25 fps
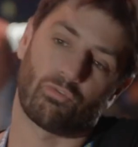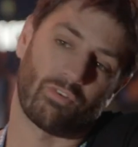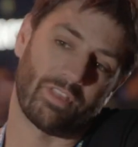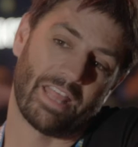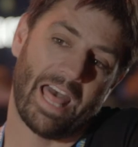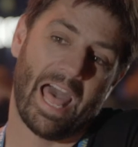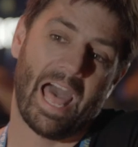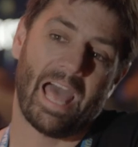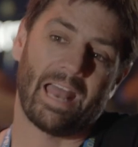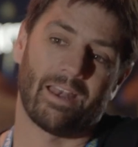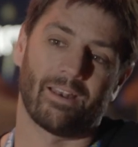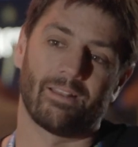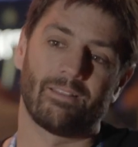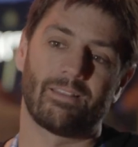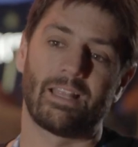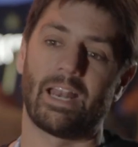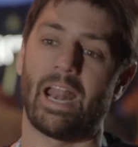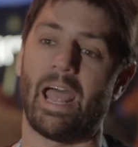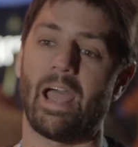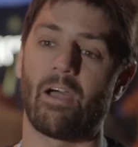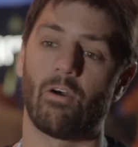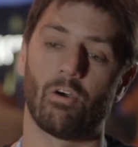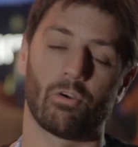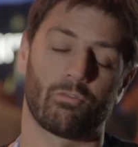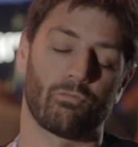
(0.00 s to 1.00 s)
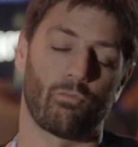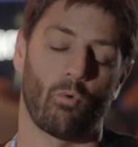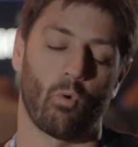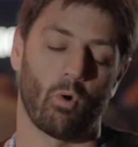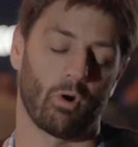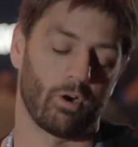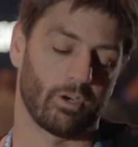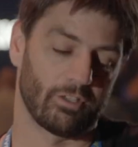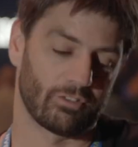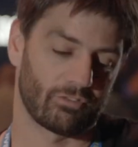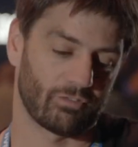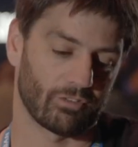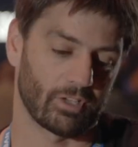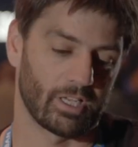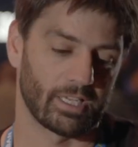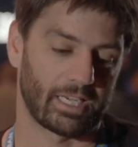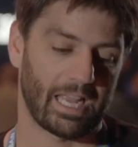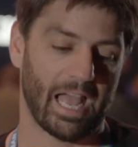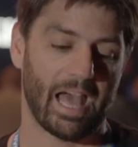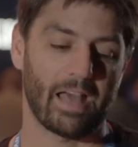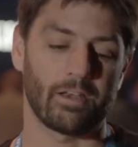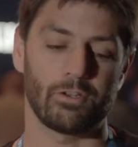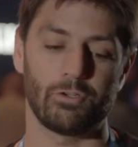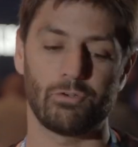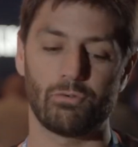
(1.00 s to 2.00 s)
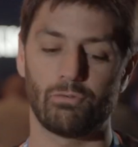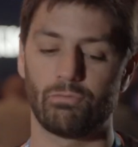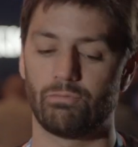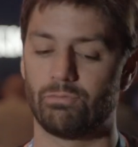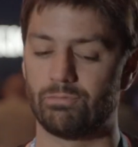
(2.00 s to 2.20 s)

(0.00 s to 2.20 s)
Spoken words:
for that I look for. Is like how do